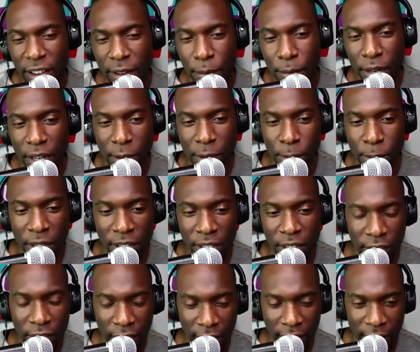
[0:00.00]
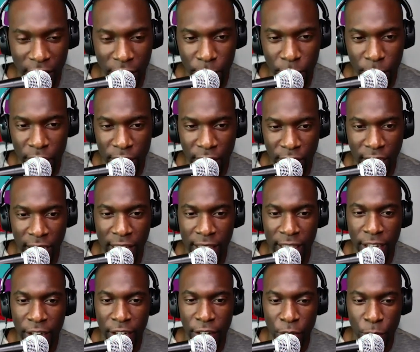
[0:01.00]
but the business acumen is like
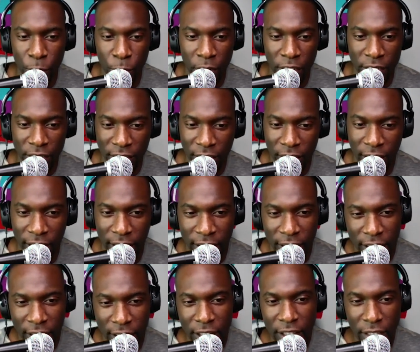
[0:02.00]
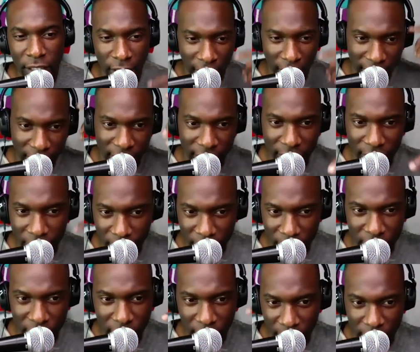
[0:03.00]
there to where it's like the
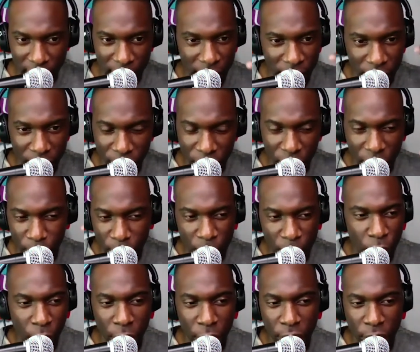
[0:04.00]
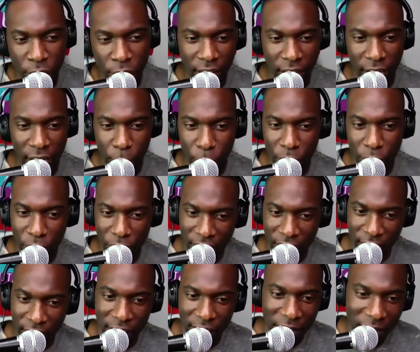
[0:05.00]
ideas, like the gears just be churning in like real
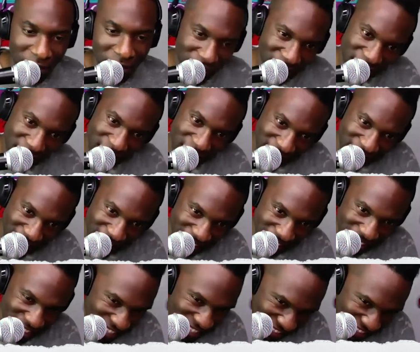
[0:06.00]
time. You know what I'm saying?